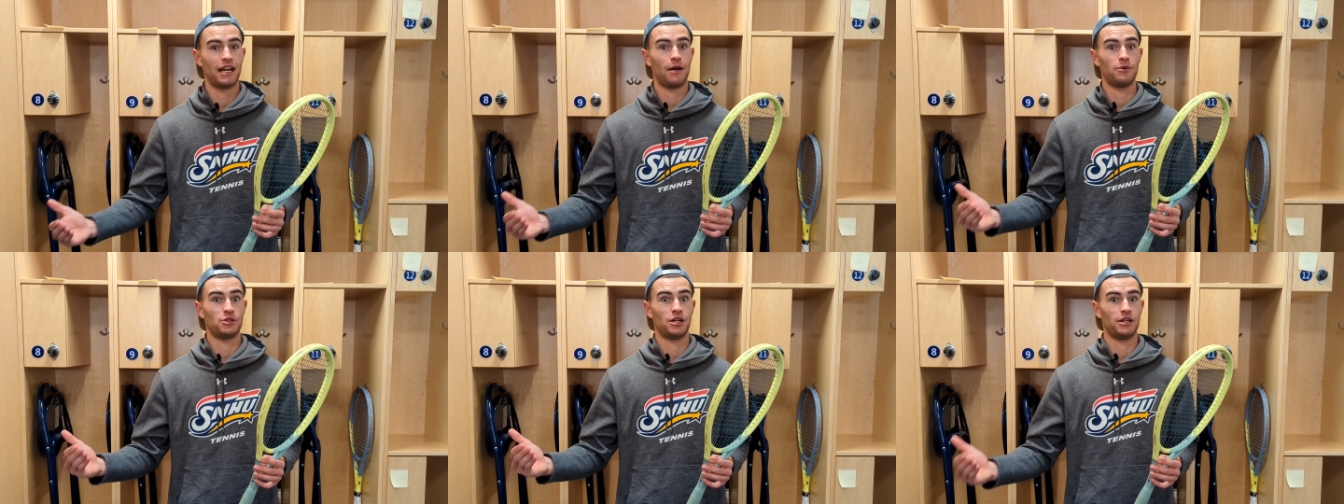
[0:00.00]
than
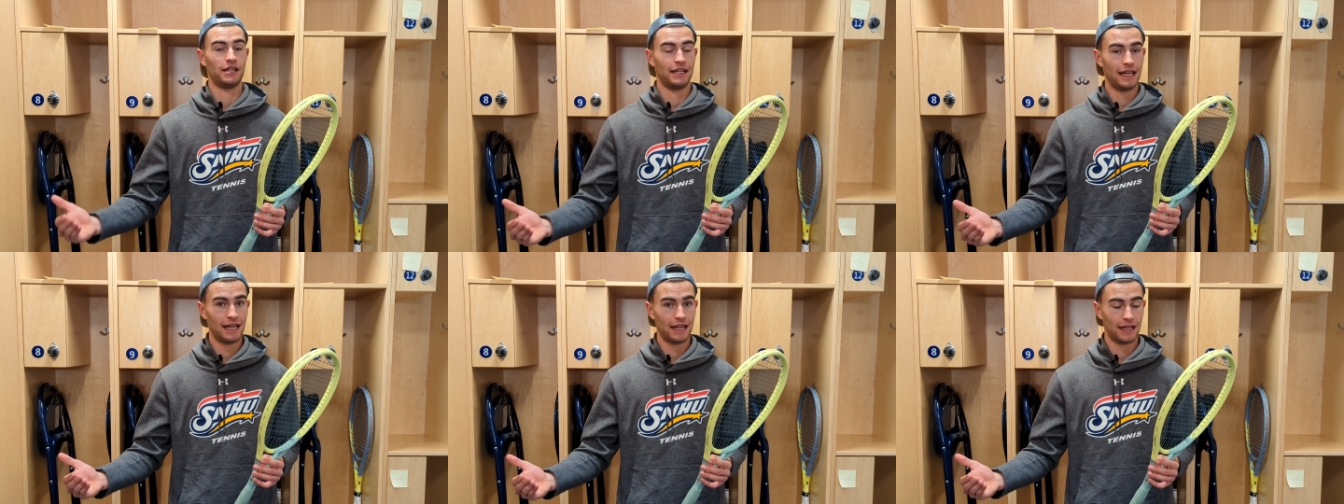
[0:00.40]
I was
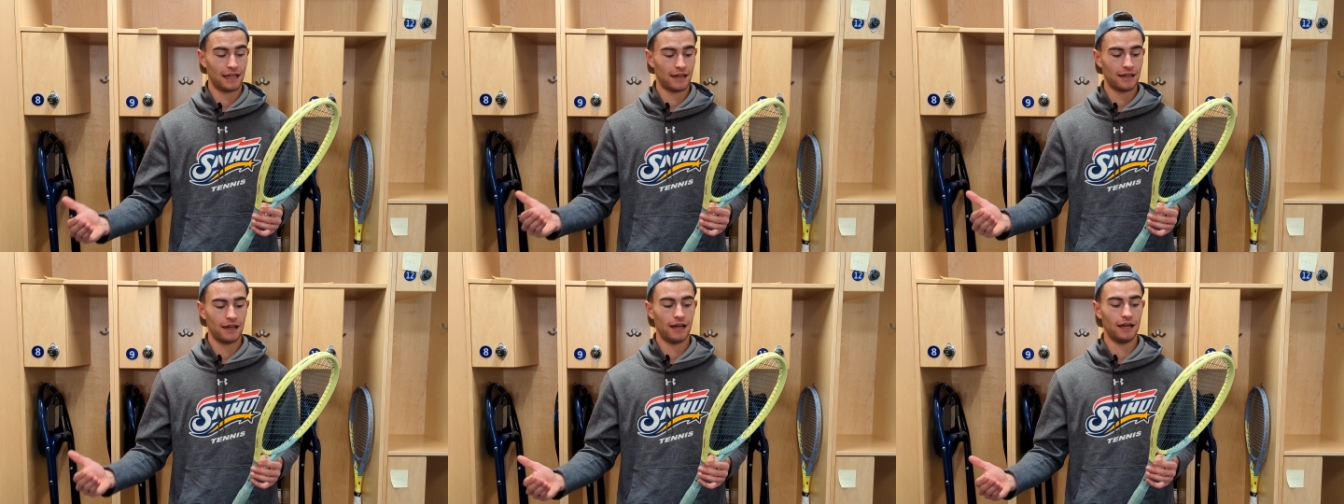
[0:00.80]
already
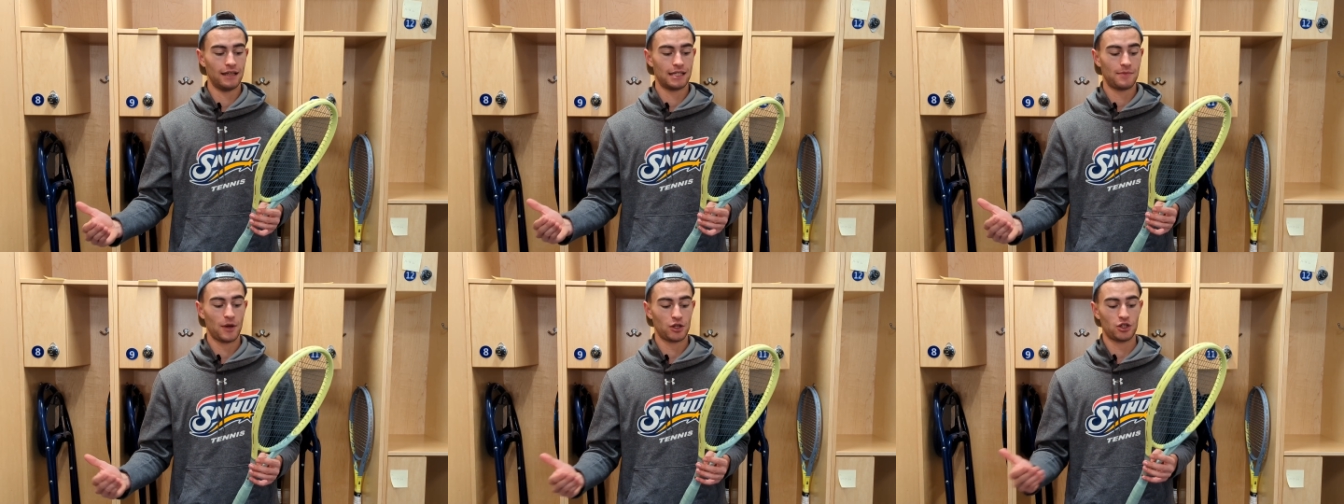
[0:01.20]
getting,
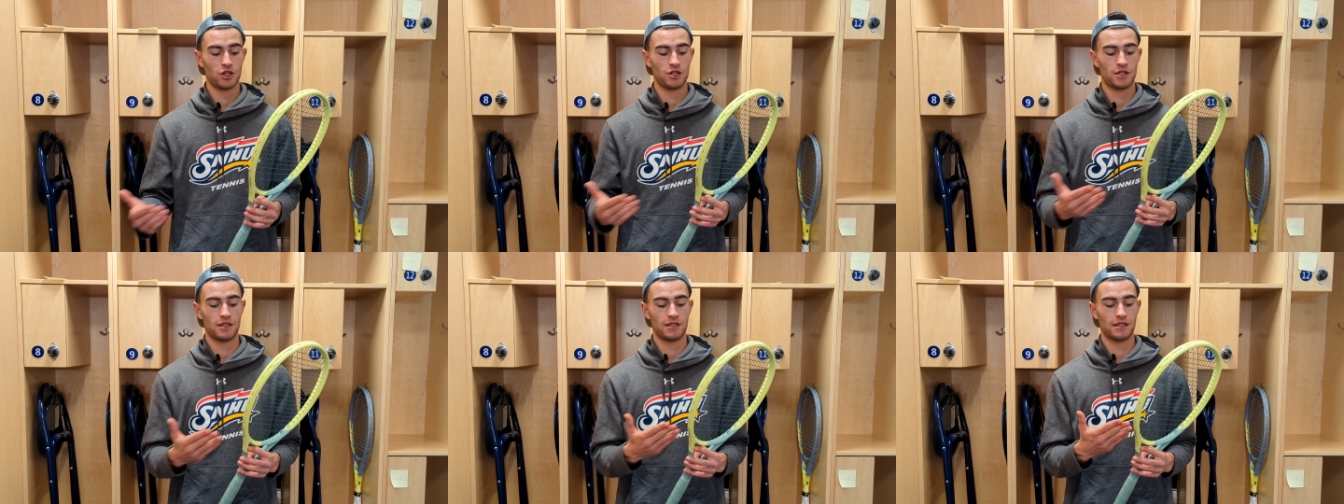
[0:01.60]

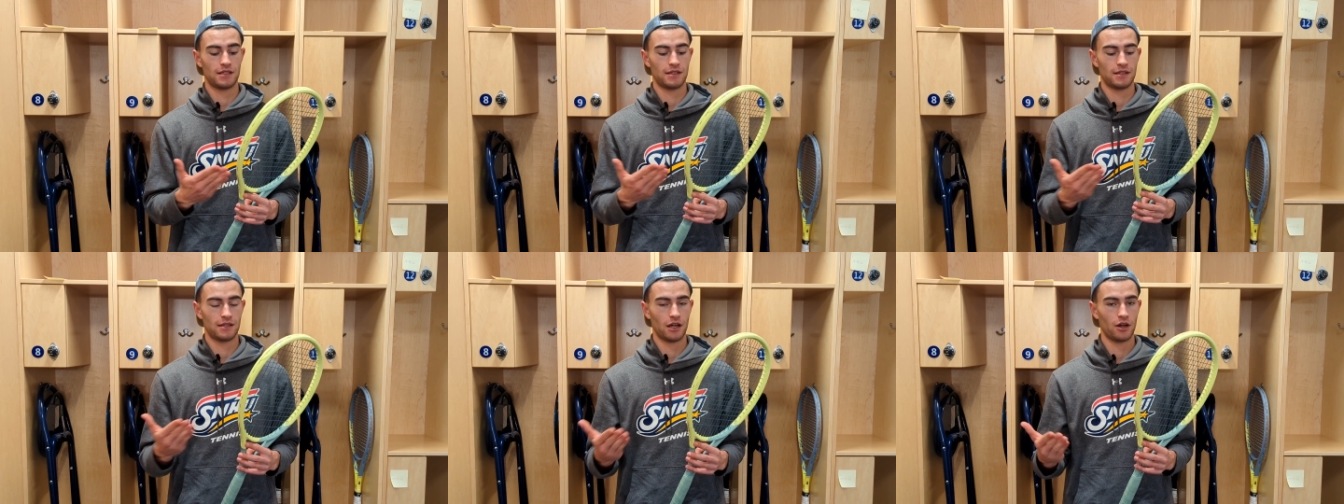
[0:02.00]
especially since
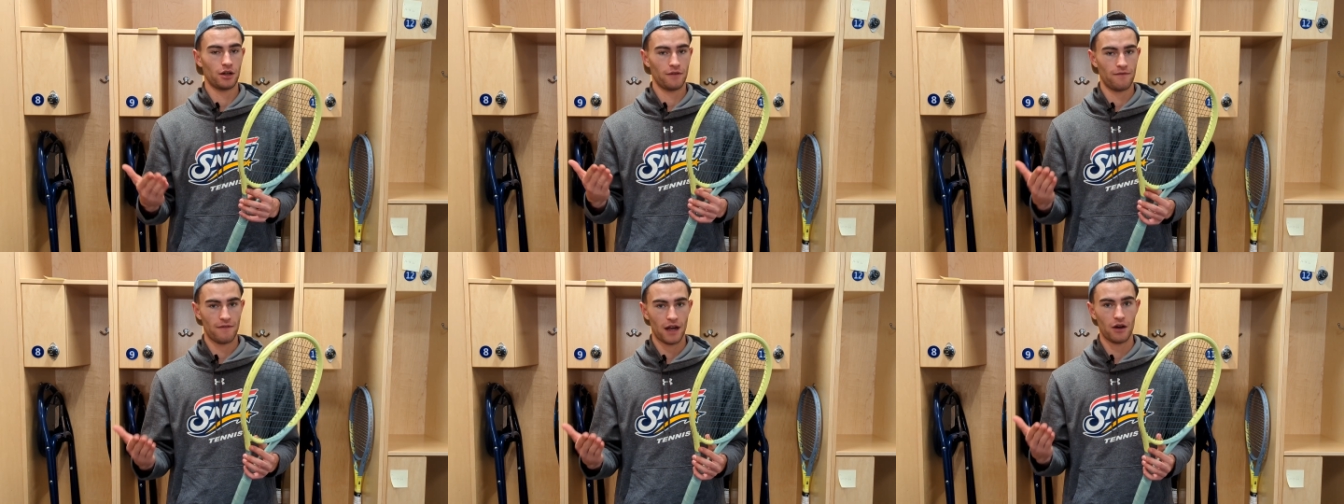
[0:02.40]
this is
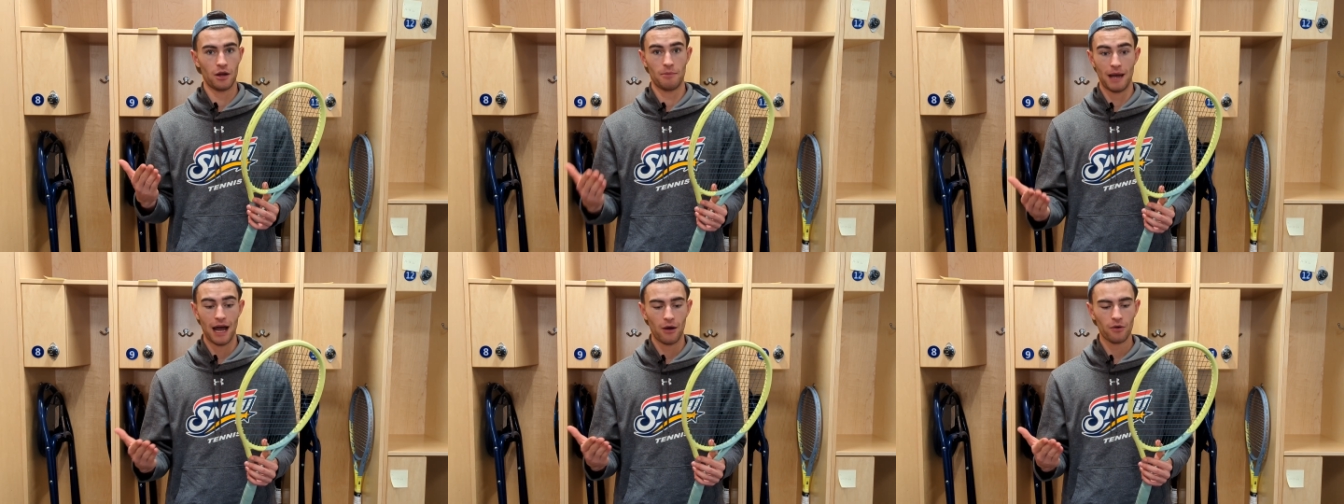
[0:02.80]
already
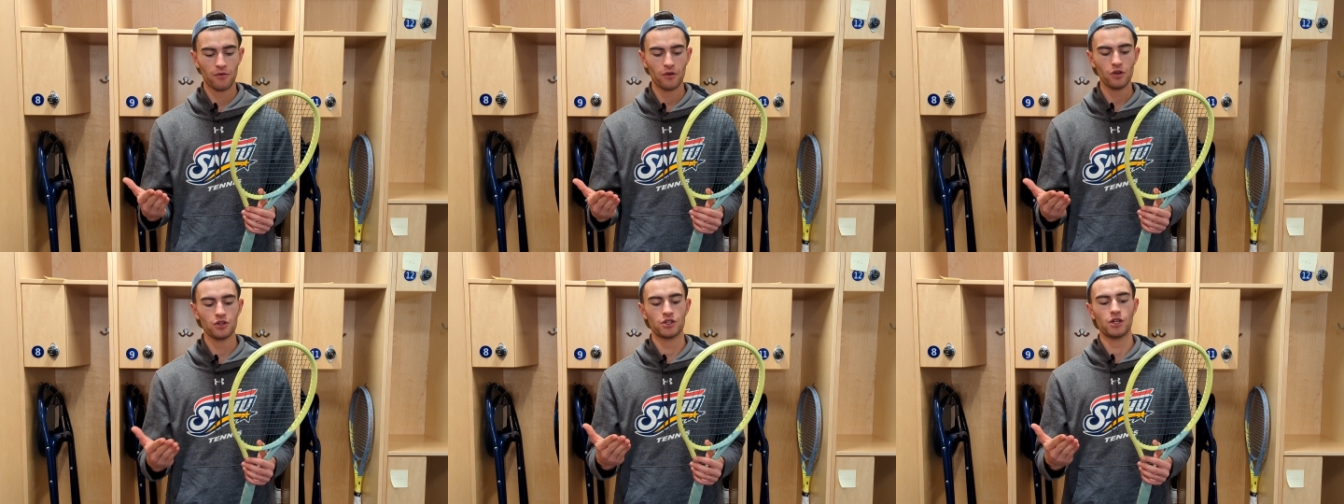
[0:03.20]
very powerful.